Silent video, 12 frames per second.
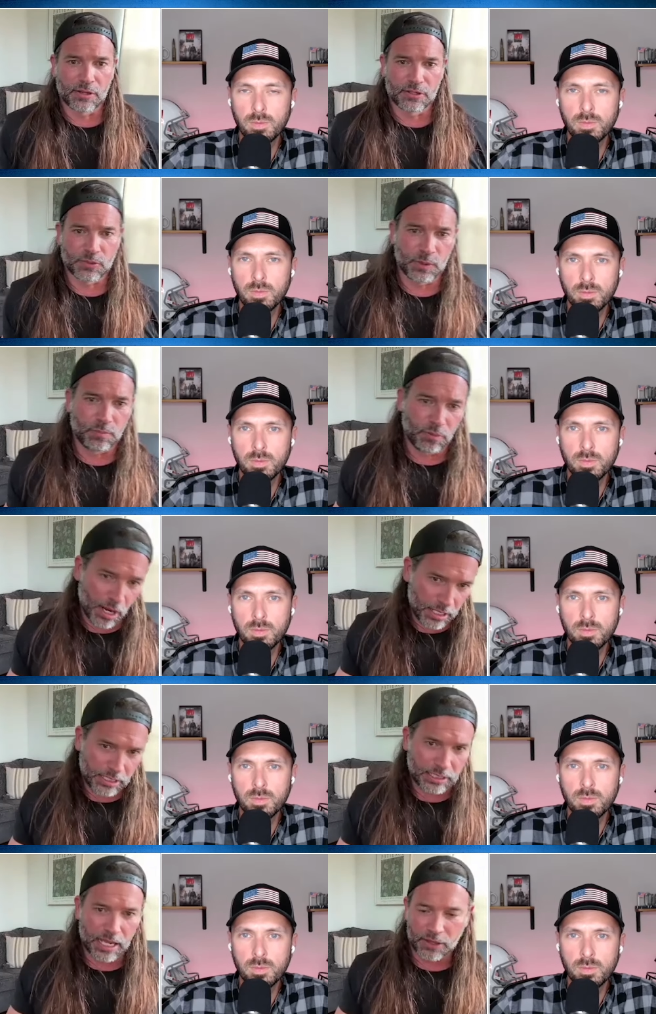Speaker 1: So we brought it
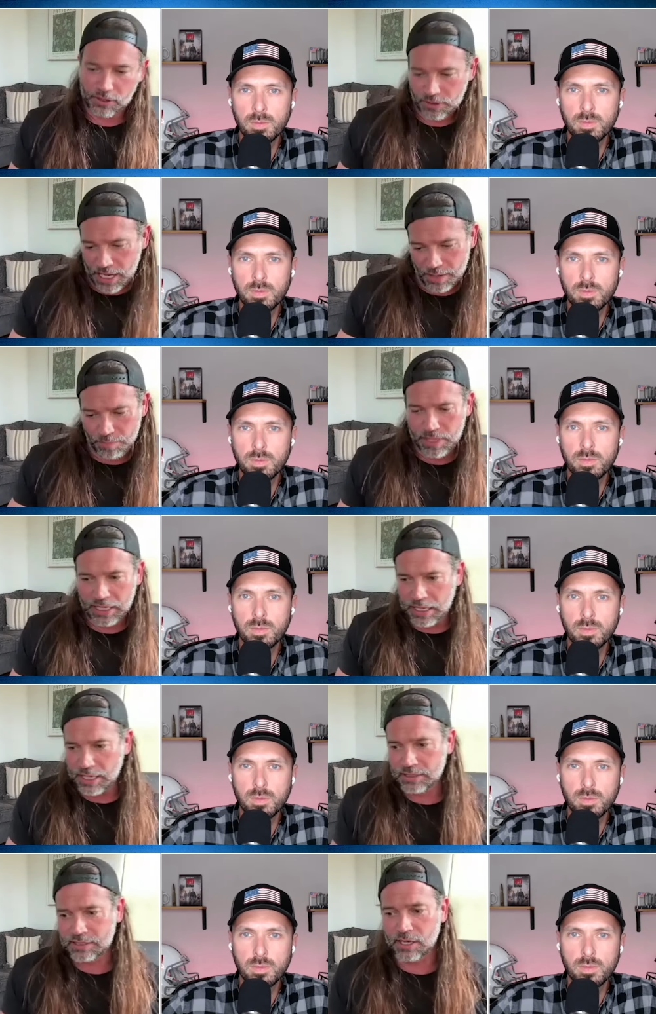together, had a big
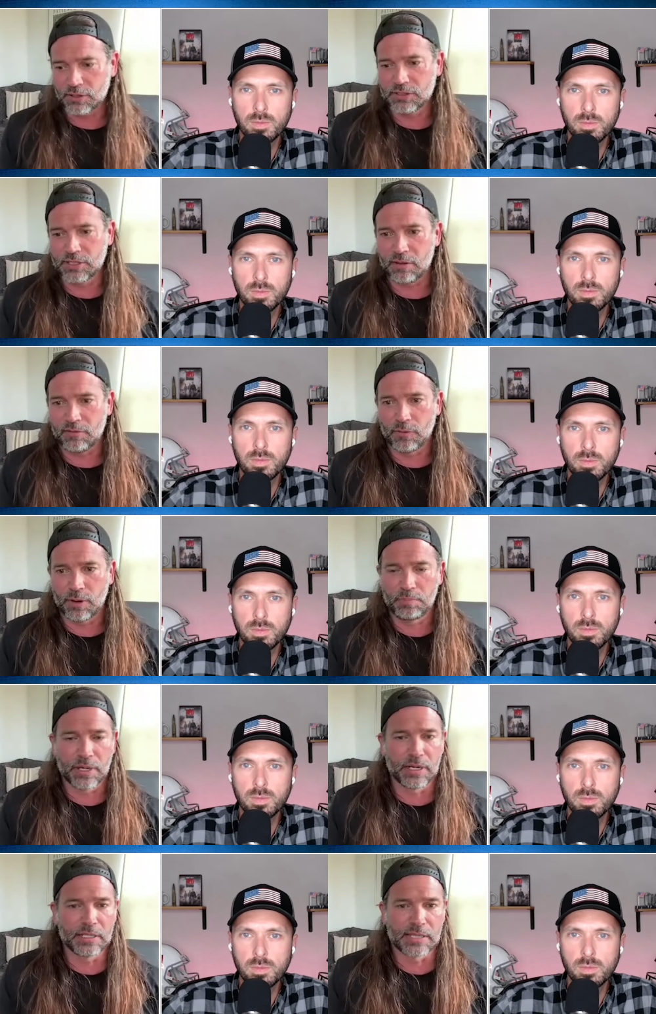intel cell for a
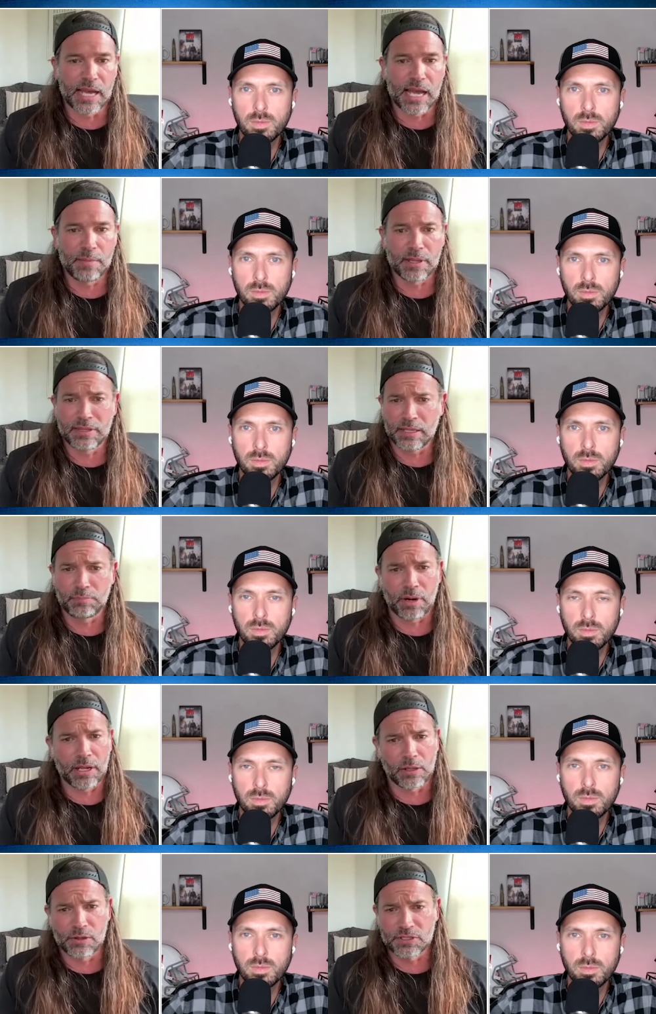period of time. I think probably
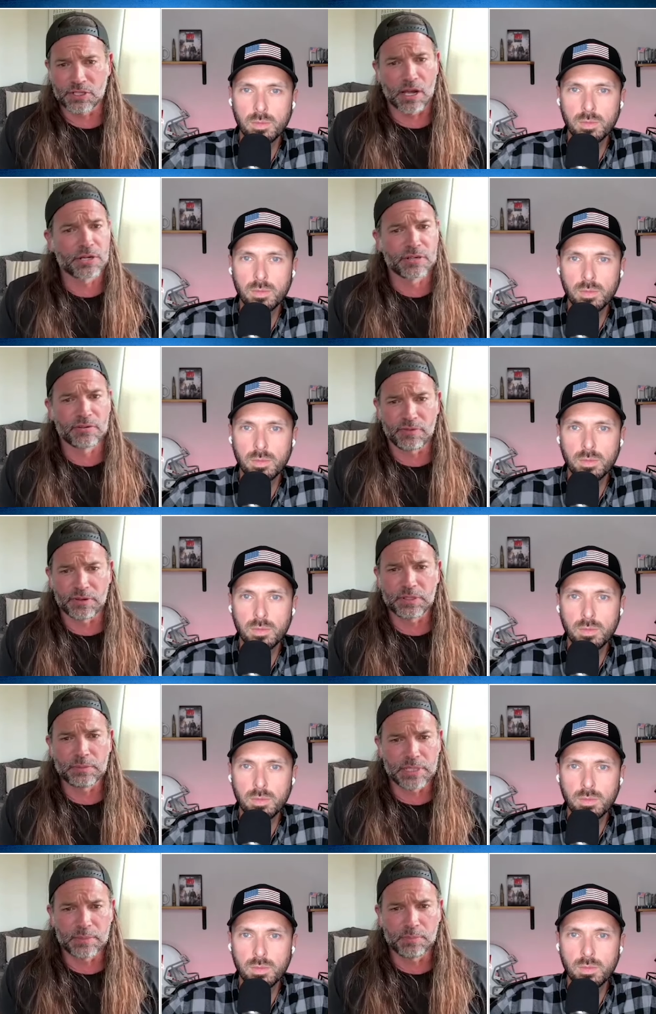close to one hundred fifty
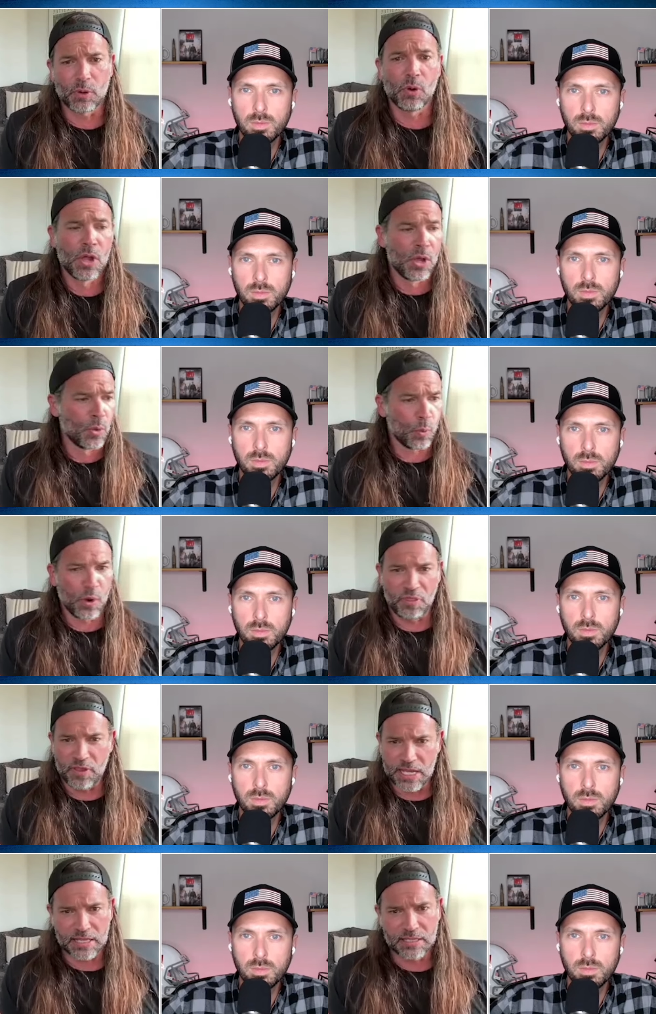people with the
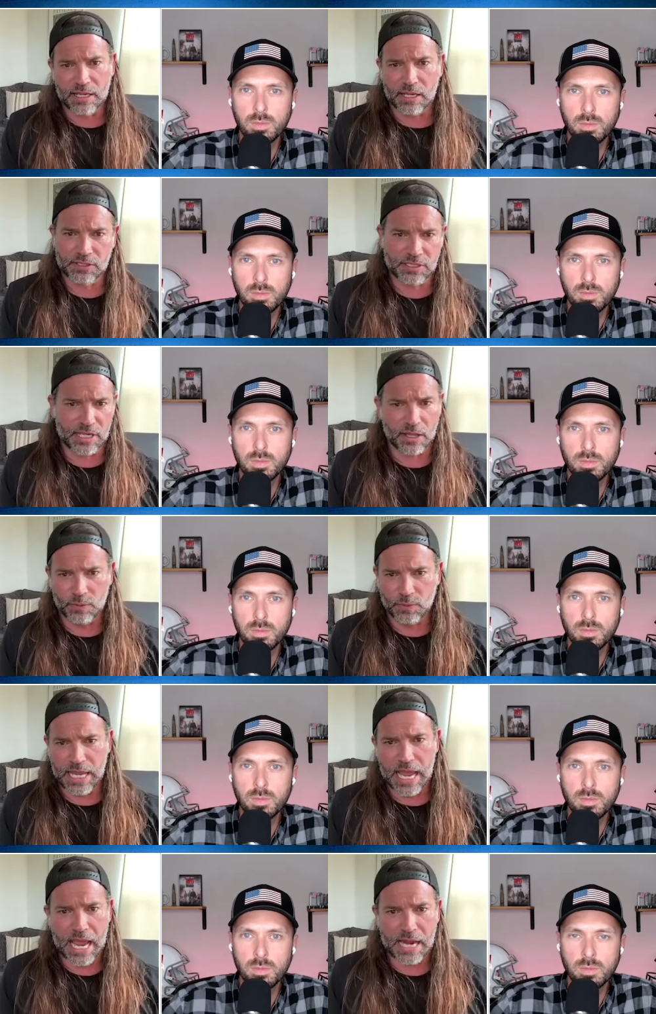intel cell that we had
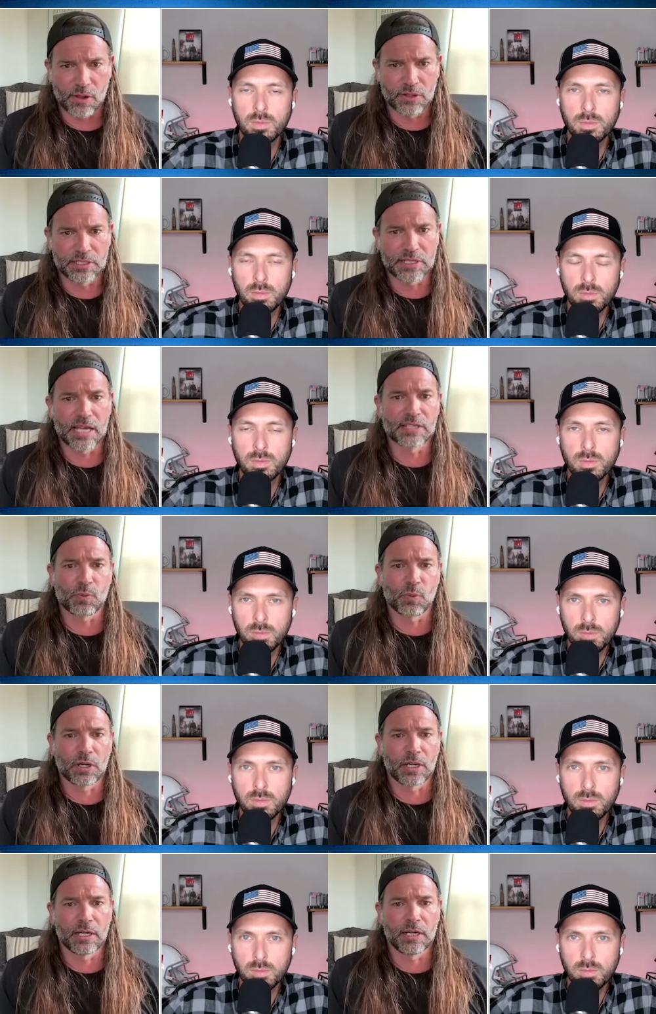and all these guys
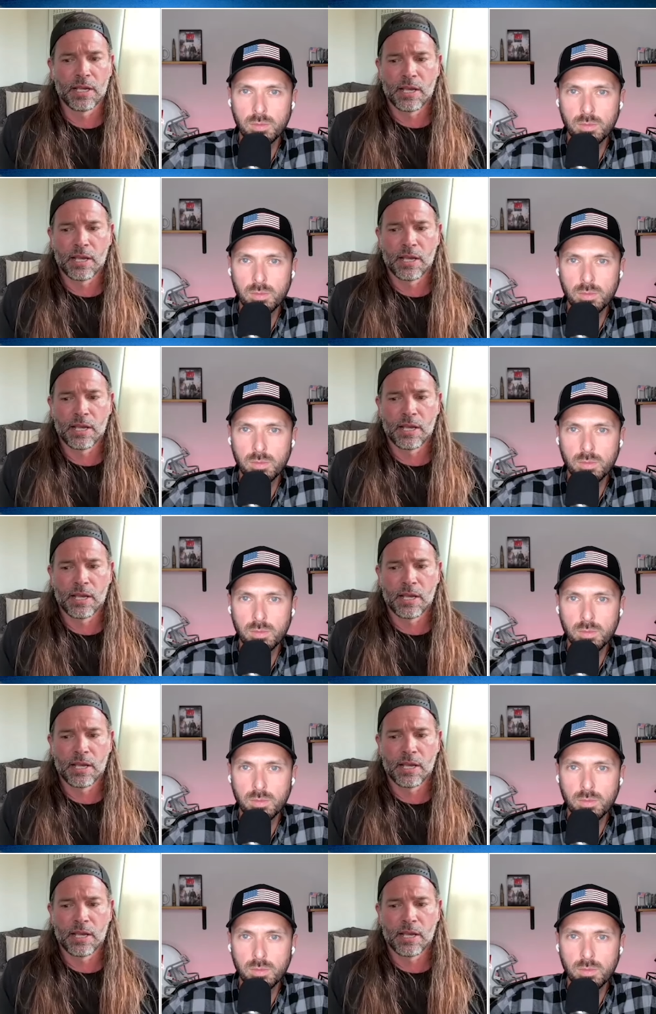working.